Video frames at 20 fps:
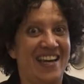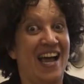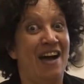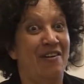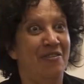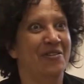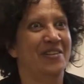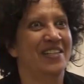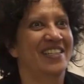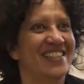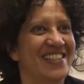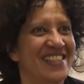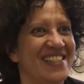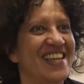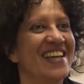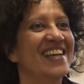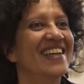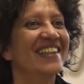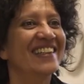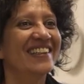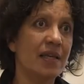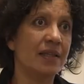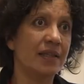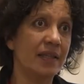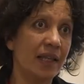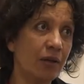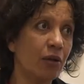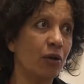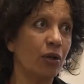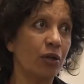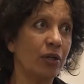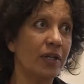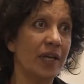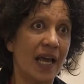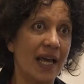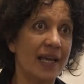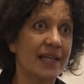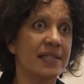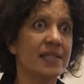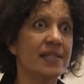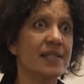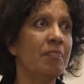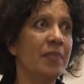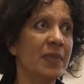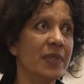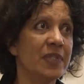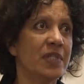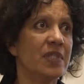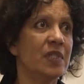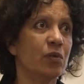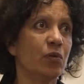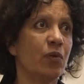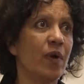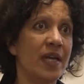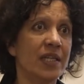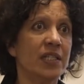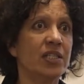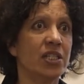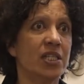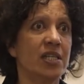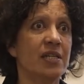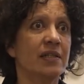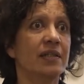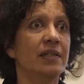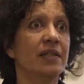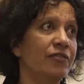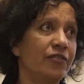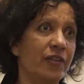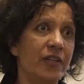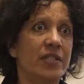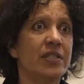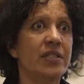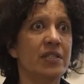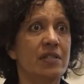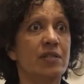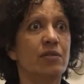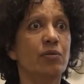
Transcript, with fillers: ours. They colonize must question first